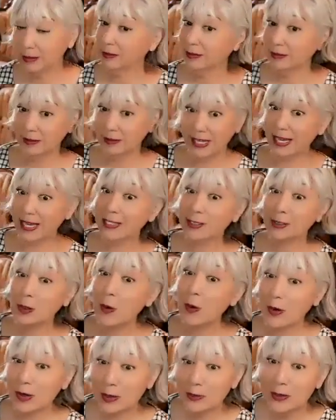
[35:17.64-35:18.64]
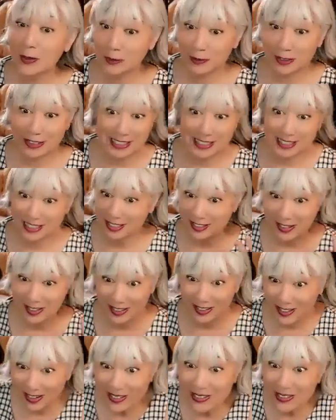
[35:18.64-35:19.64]
likes horror movies is going
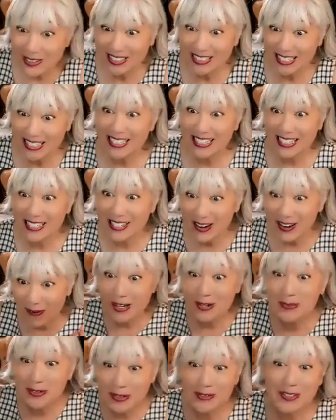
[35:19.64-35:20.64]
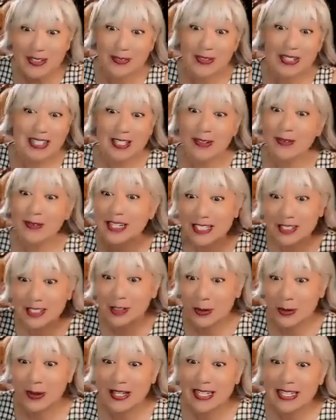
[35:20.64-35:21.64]
to go sit in horror movies with you and
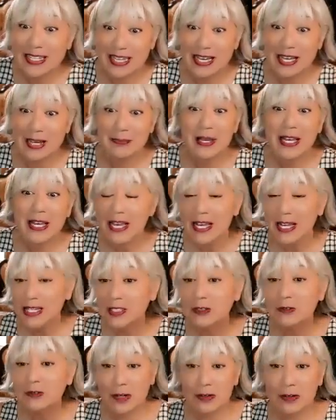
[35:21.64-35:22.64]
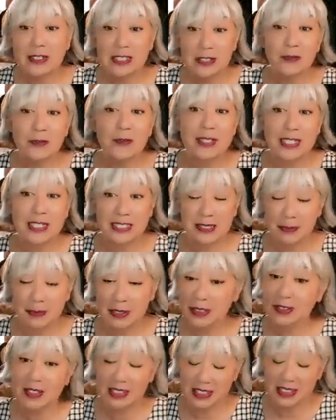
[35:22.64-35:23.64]
enjoy them is very different than somebody
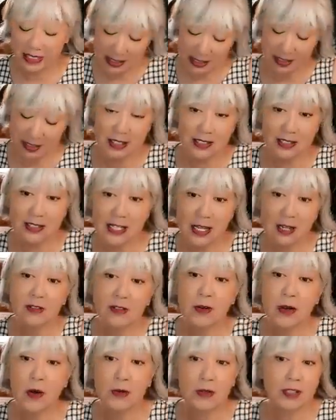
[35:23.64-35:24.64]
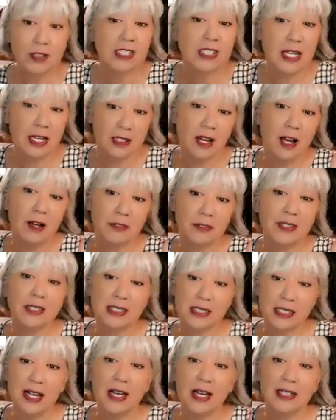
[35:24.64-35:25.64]
who's going to sit on their cell phone or stand off to the
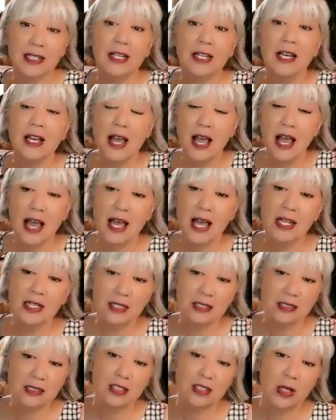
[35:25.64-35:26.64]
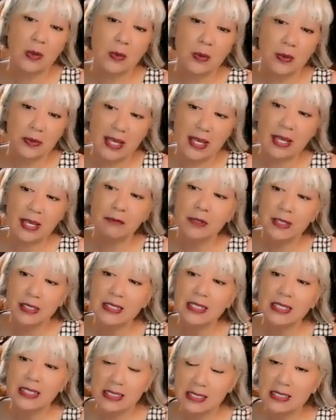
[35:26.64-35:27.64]
side. And so that
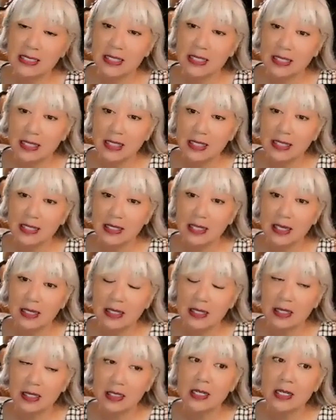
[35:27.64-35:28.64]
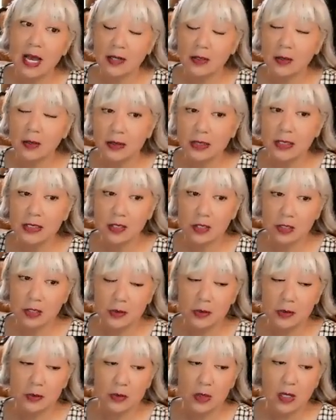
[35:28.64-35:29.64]
really is the key, not only
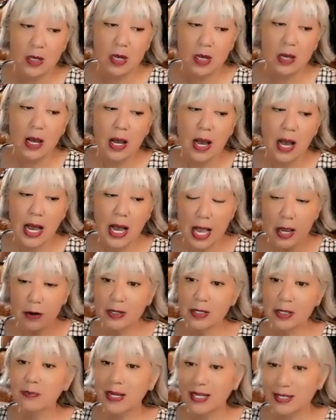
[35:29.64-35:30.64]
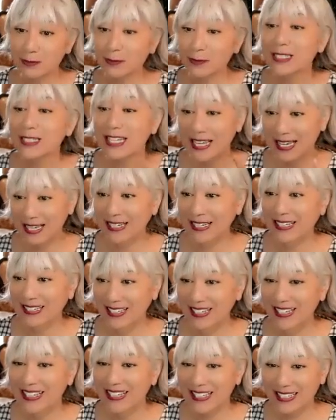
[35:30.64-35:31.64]
to hiring, but retaining,
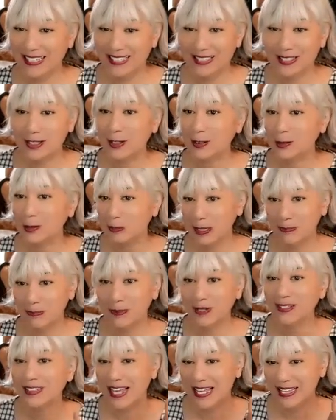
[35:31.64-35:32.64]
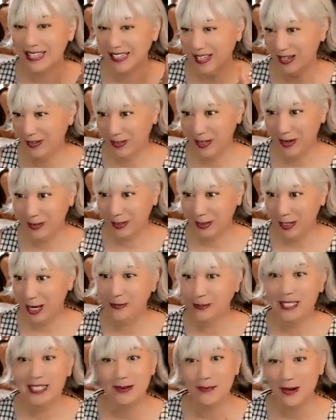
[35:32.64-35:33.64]
is those people then love their
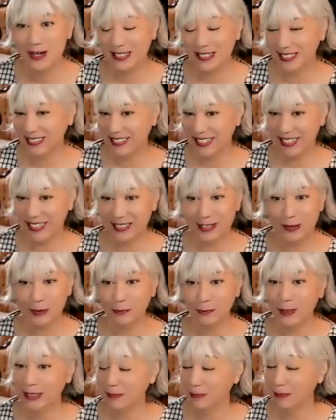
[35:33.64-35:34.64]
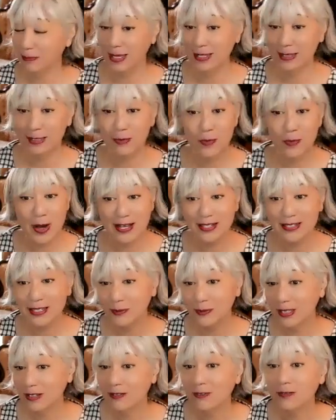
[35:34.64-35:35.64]
jobs and they want to stay. So if we can pay them well
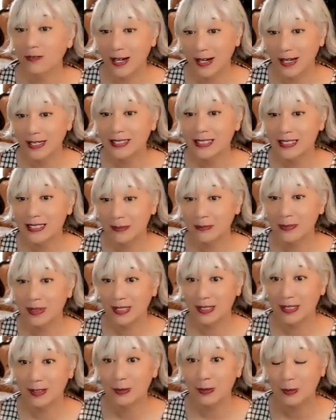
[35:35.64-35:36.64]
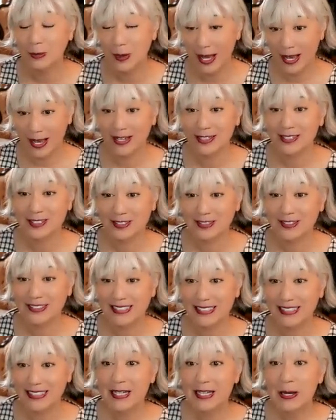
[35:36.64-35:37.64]
and we can find somebody who
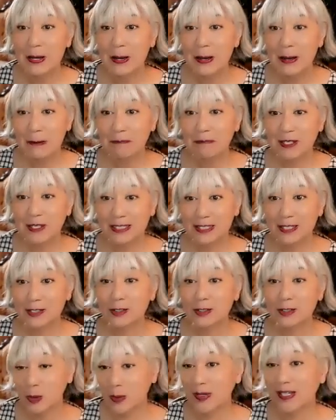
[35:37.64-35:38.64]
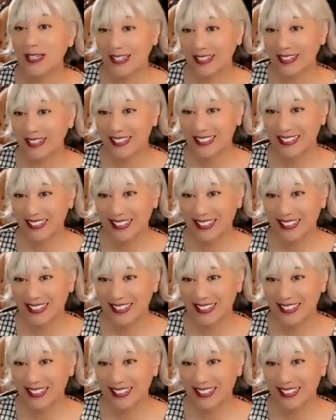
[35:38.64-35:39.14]
actually is enjoying